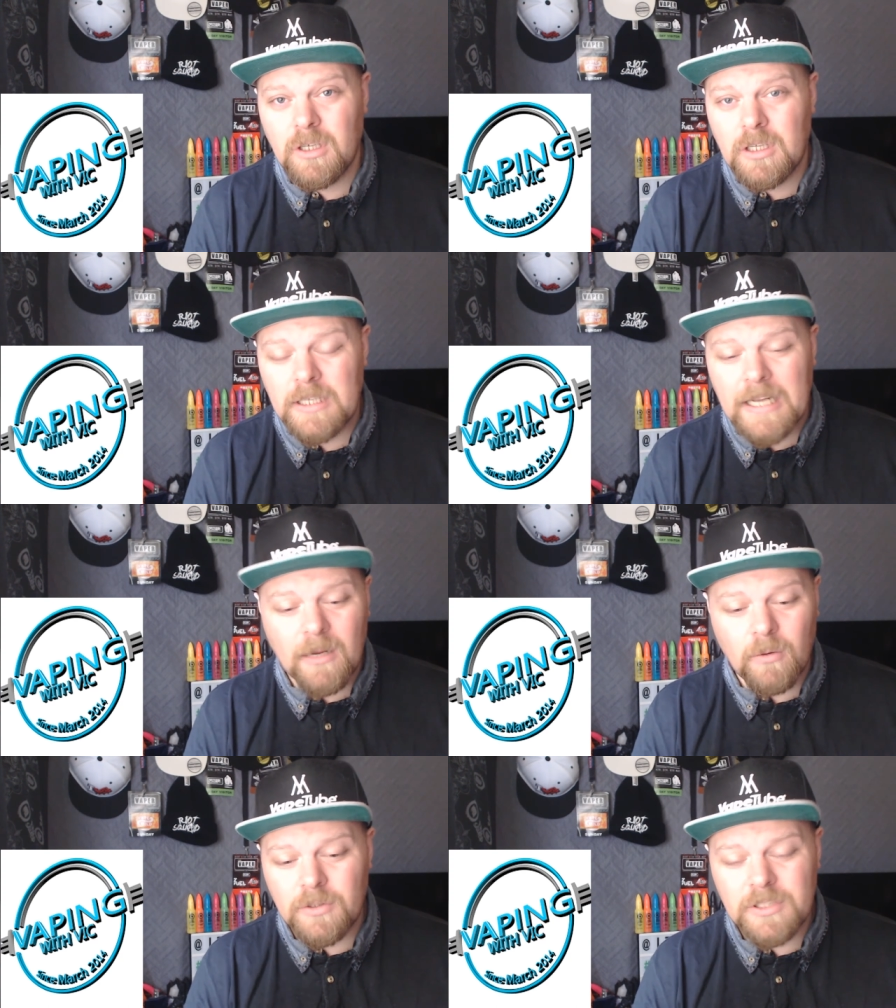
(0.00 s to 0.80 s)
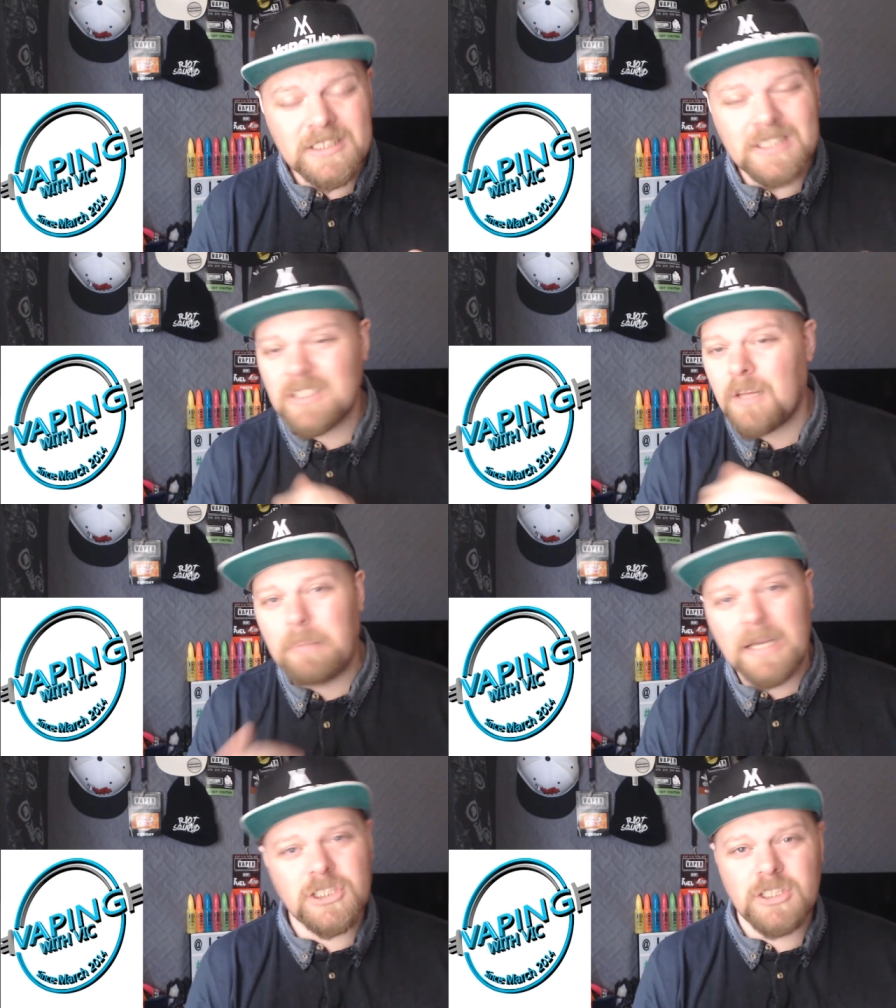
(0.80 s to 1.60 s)
Now, this isn't a
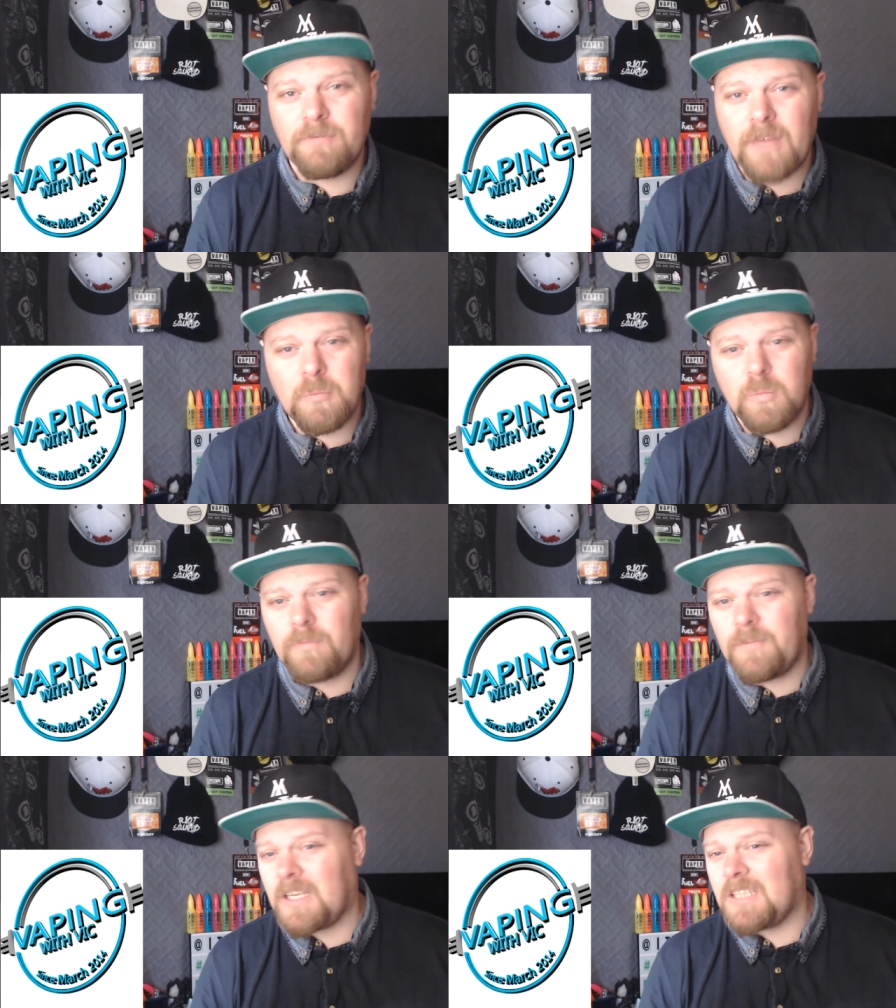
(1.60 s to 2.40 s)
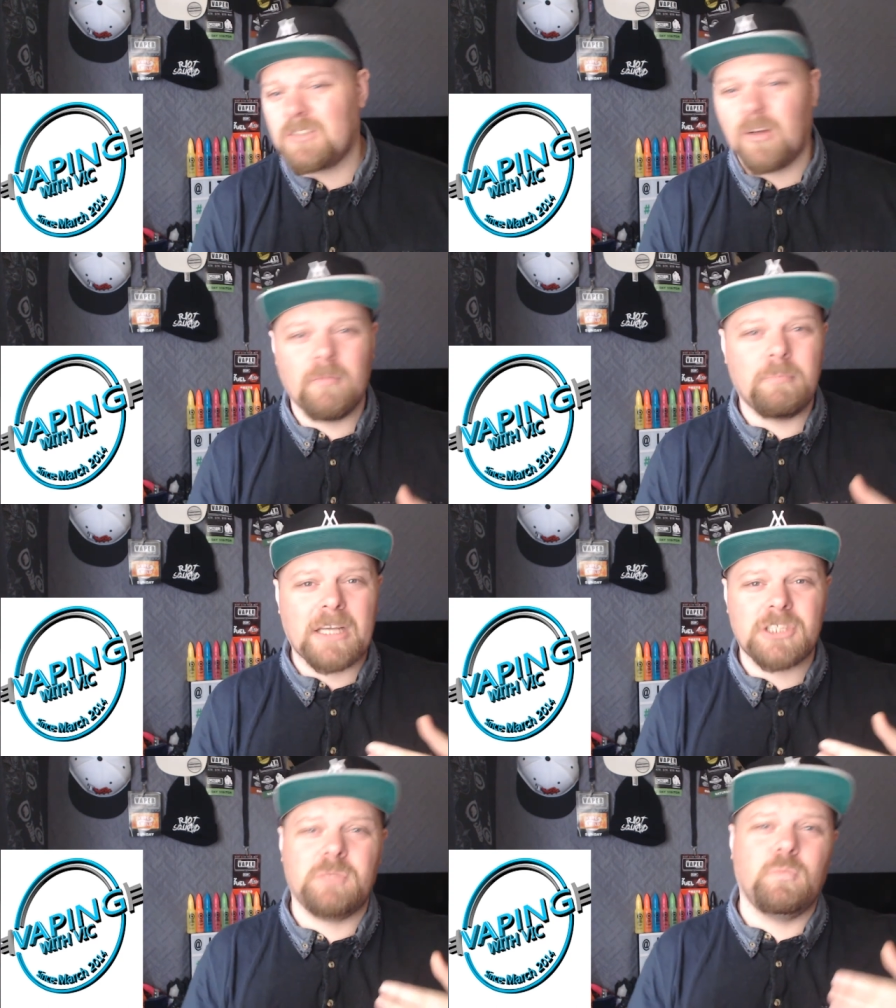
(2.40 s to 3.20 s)
bashing of Vaping with Vic. It's not a
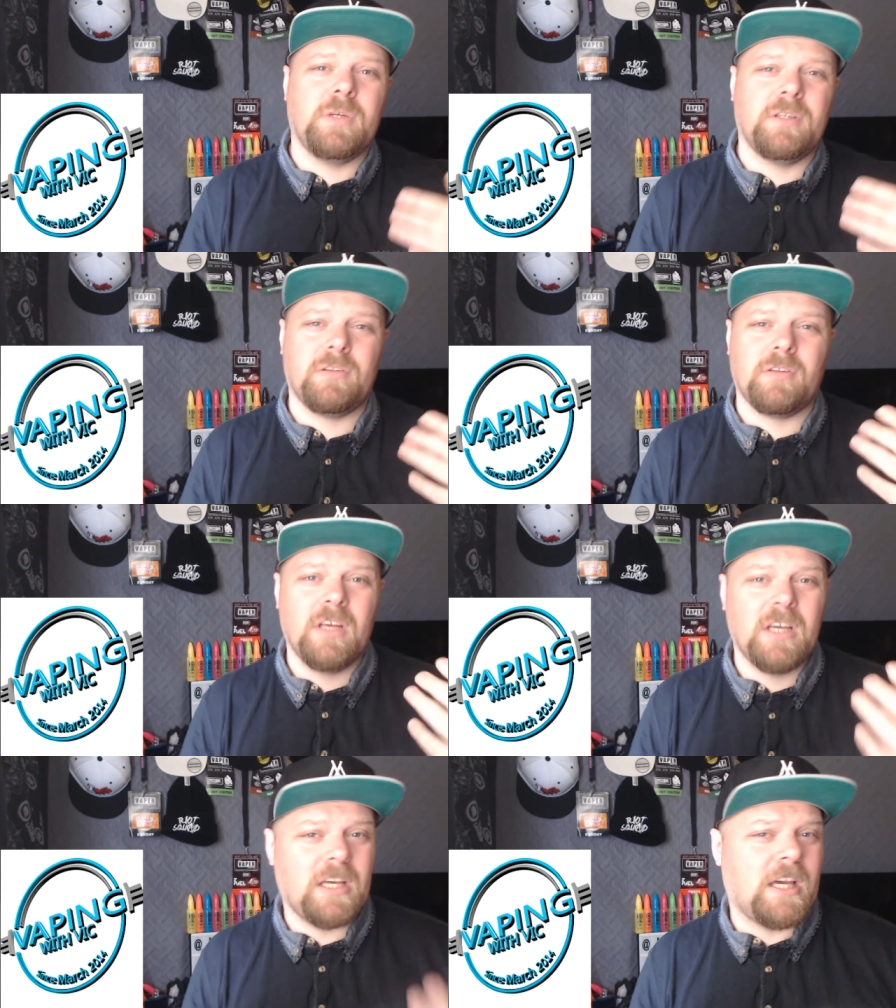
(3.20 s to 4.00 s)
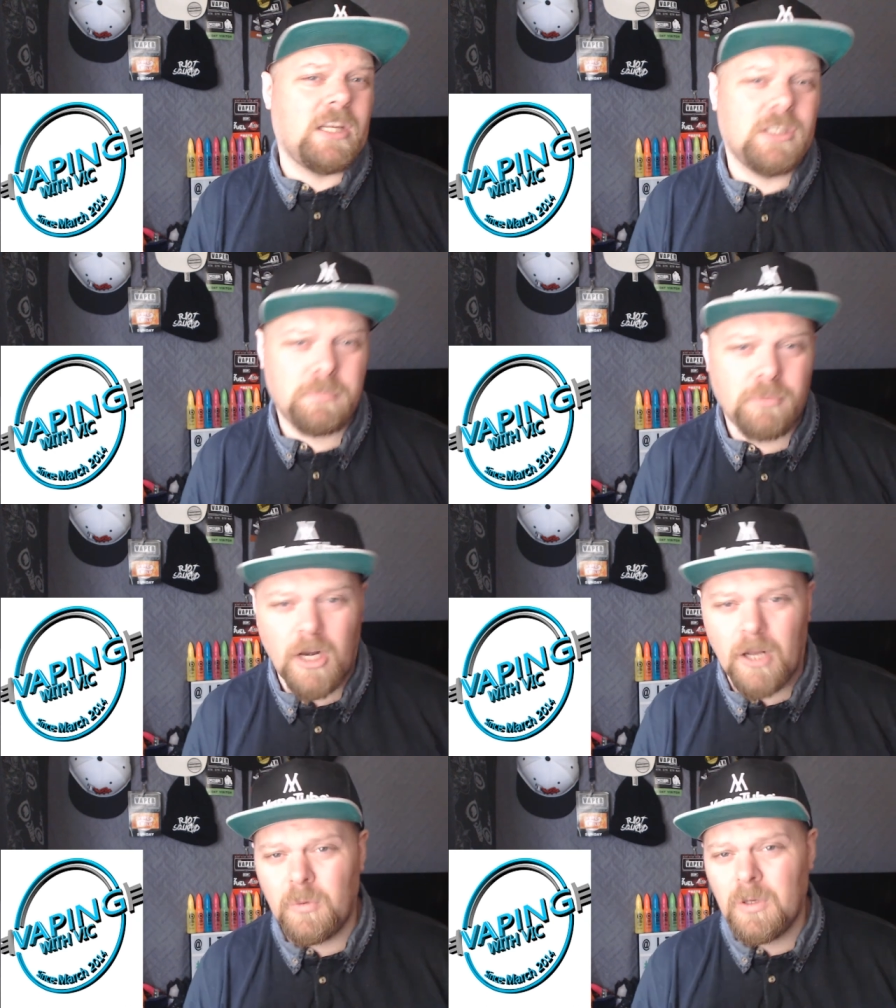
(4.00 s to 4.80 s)
bashing with
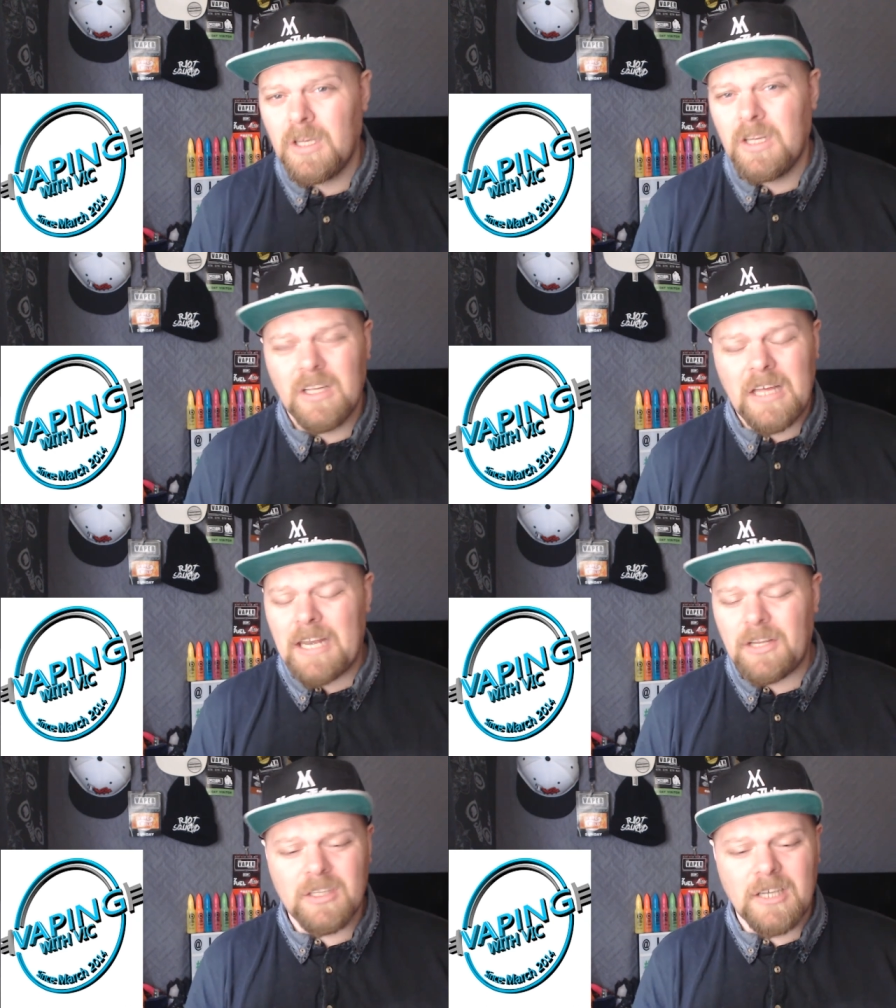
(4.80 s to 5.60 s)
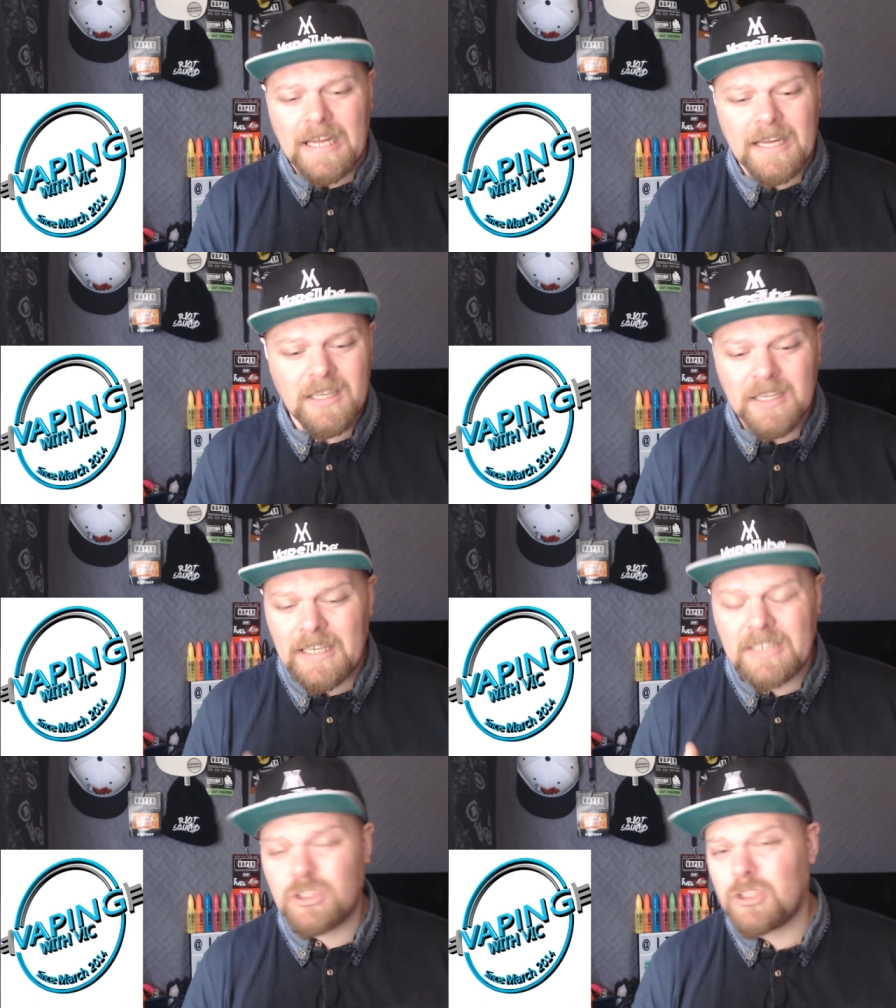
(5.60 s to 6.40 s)
EHpro, anything like that.
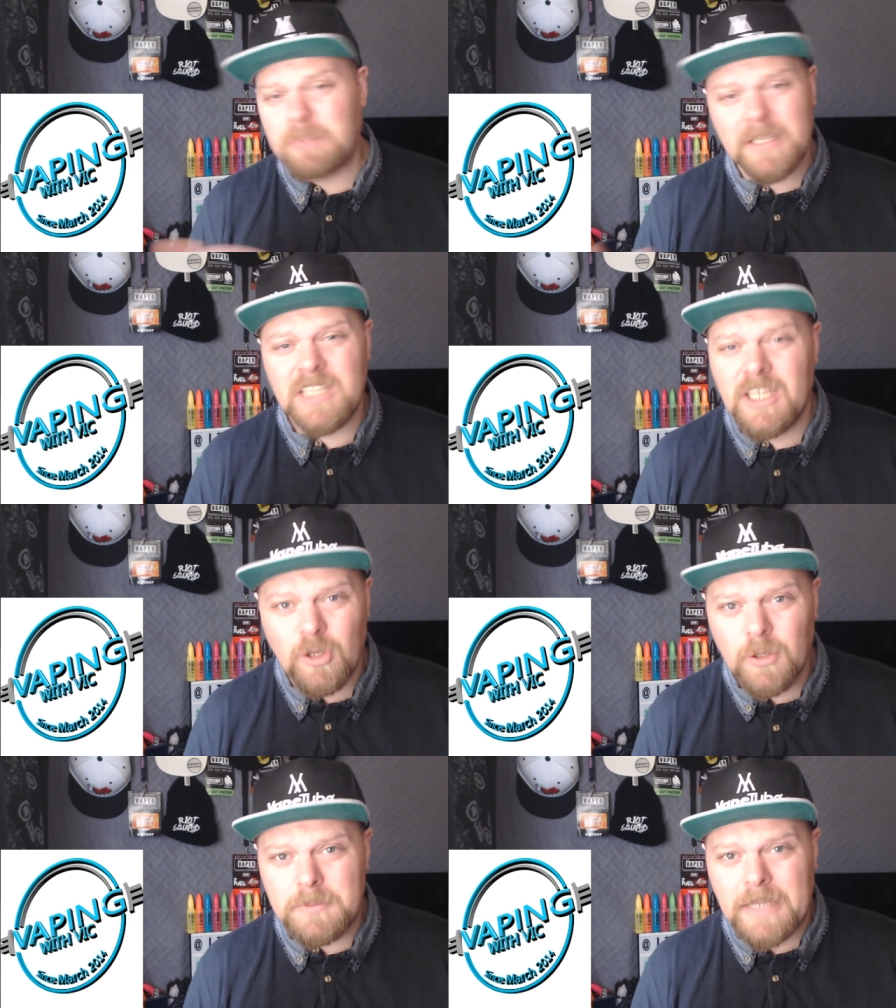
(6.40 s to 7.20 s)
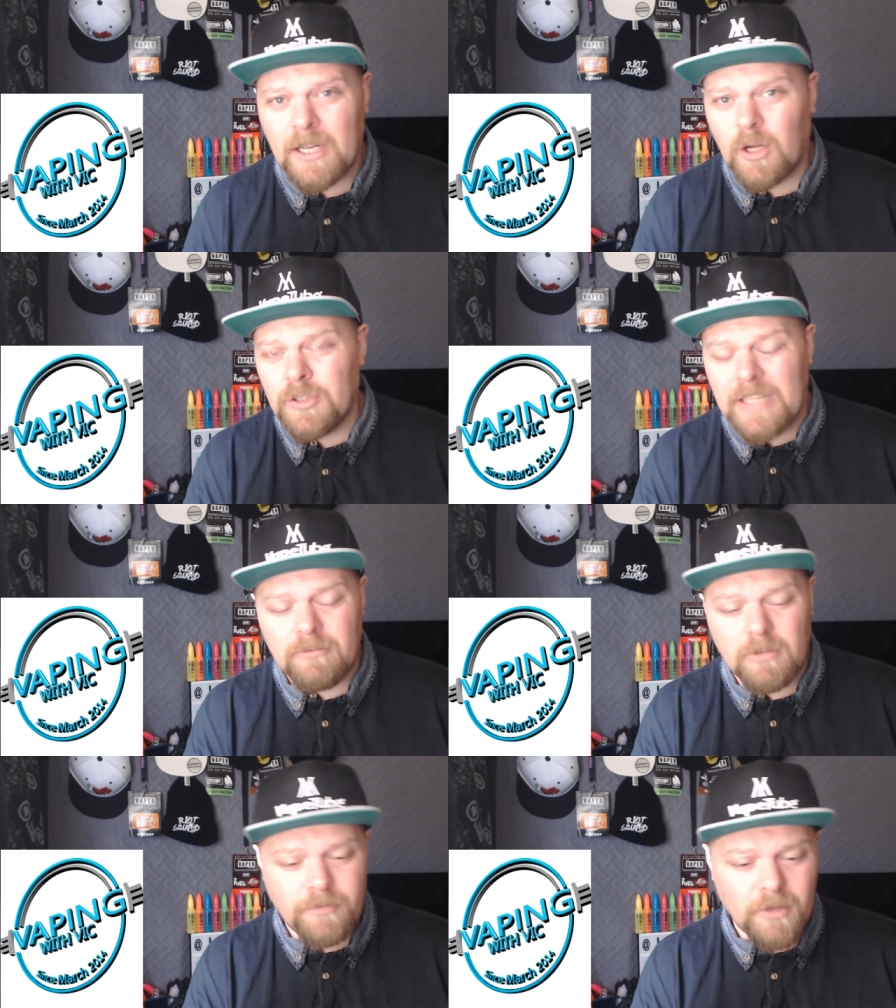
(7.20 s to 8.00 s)
It's just basically an update on that
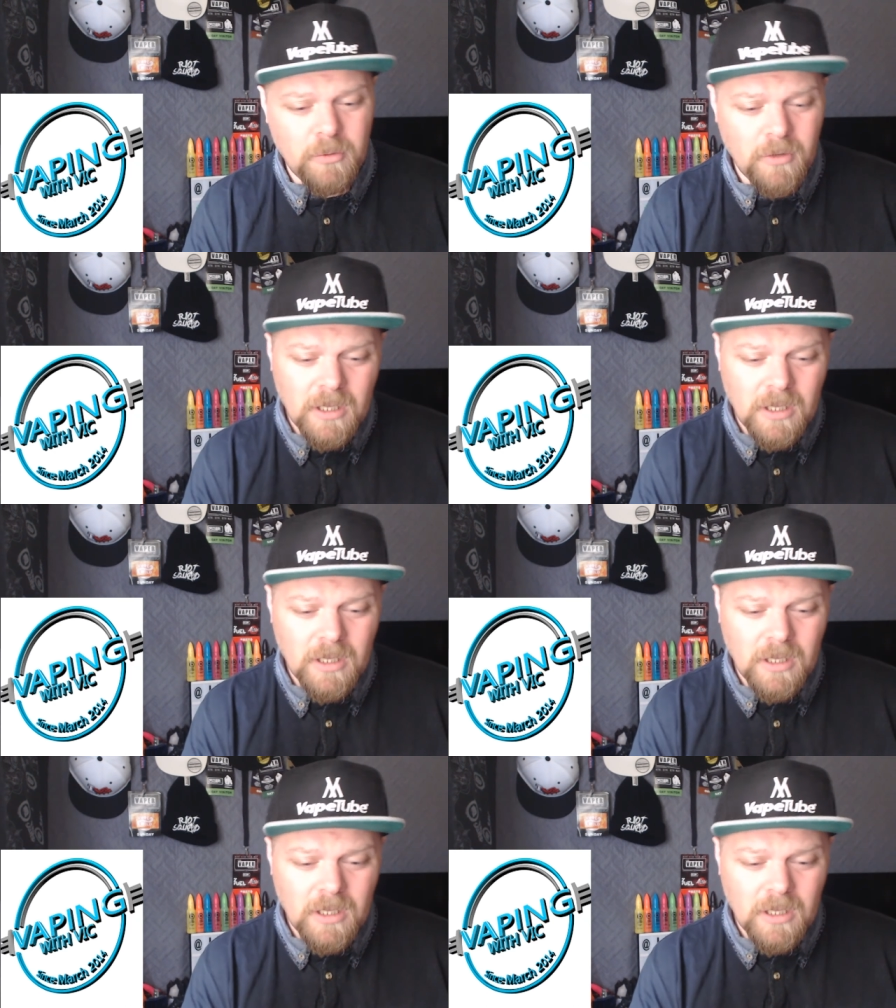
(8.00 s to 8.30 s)
review.